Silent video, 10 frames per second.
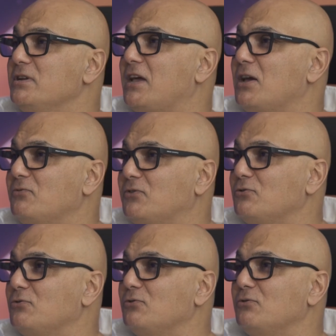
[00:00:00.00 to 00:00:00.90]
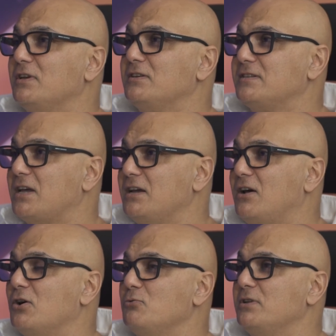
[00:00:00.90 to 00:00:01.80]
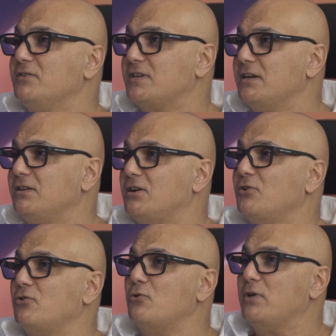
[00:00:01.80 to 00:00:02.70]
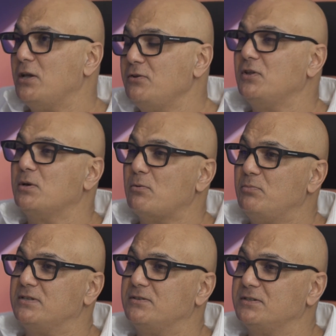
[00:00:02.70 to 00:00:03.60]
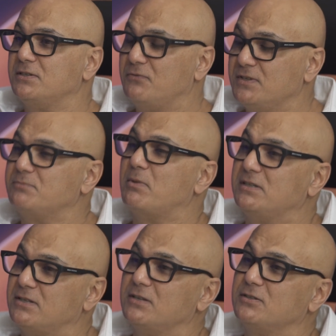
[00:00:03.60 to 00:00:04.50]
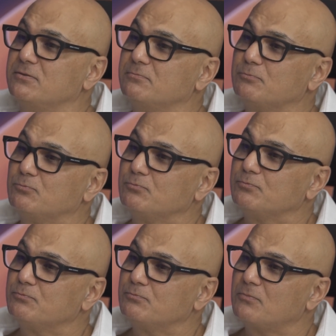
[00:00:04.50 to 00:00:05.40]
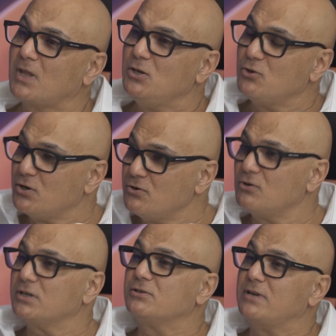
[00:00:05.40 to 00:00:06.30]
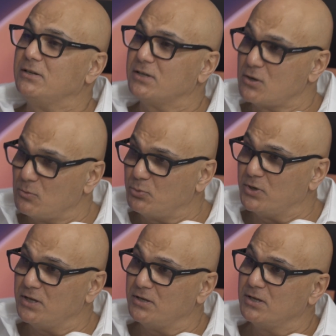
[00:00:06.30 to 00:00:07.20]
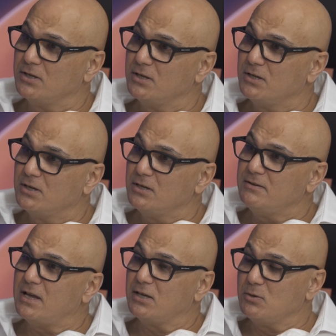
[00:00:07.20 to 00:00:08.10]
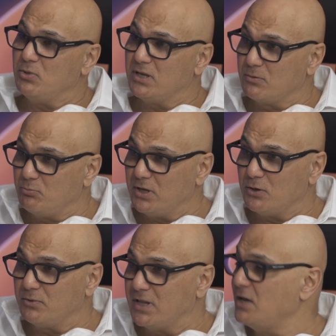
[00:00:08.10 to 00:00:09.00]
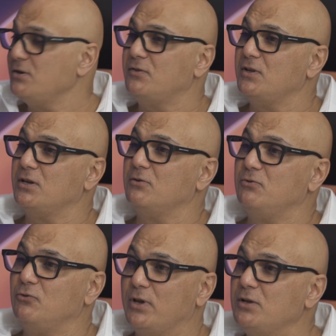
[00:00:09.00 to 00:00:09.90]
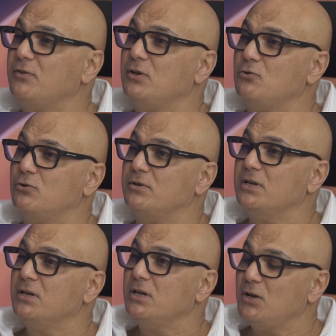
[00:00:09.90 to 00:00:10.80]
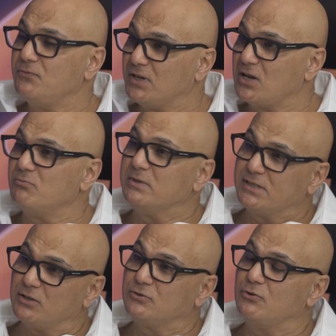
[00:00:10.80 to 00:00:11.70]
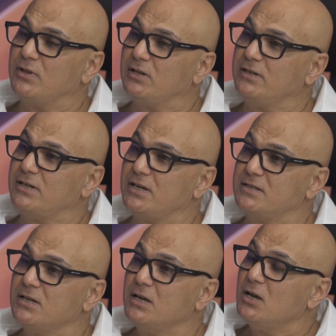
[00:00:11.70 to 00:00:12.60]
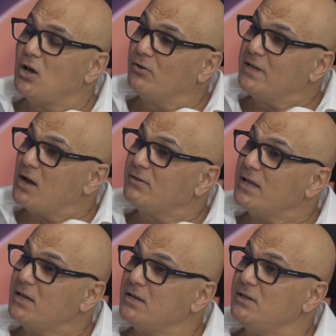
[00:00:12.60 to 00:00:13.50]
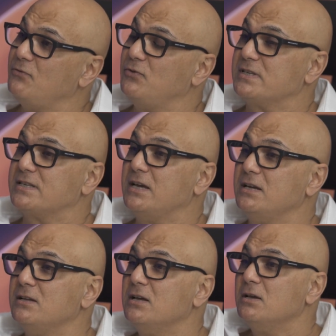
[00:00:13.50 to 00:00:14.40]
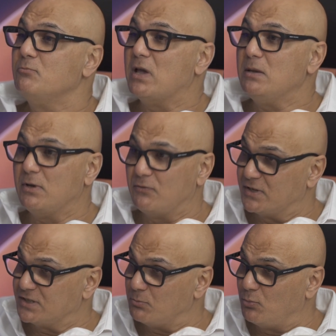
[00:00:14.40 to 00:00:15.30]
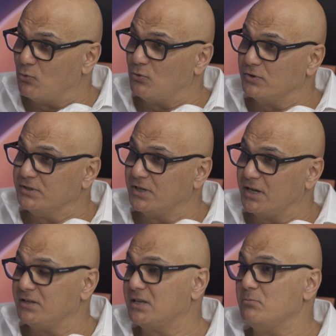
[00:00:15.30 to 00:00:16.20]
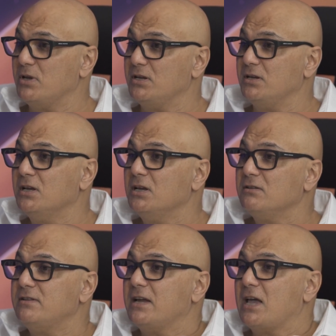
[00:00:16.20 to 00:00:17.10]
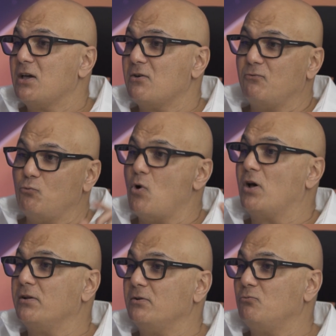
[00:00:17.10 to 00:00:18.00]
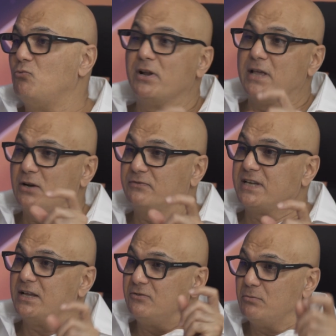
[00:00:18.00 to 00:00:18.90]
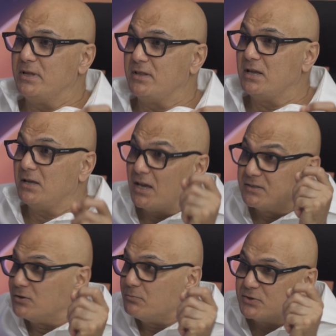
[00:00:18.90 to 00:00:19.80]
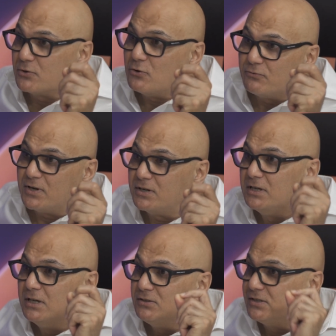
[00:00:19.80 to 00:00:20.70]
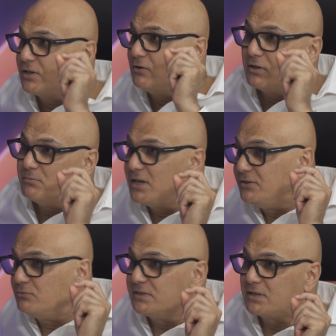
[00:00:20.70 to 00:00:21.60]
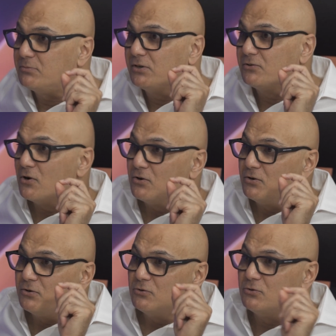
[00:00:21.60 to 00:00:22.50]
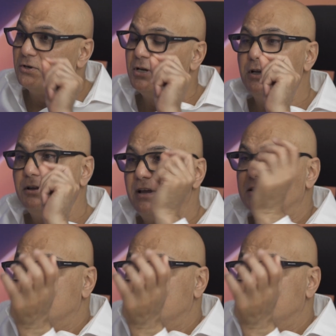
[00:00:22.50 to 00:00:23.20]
have to say, that I don't know anything about business if this makes sense. You cannot create a company that can be competing with anything and do anything good if the government tells you who the leader is. On the other hand, if you're saying maybe if there's a board and a committee, they have one out of 10 to be there as an observer to tell them they're doing something wrong, or that's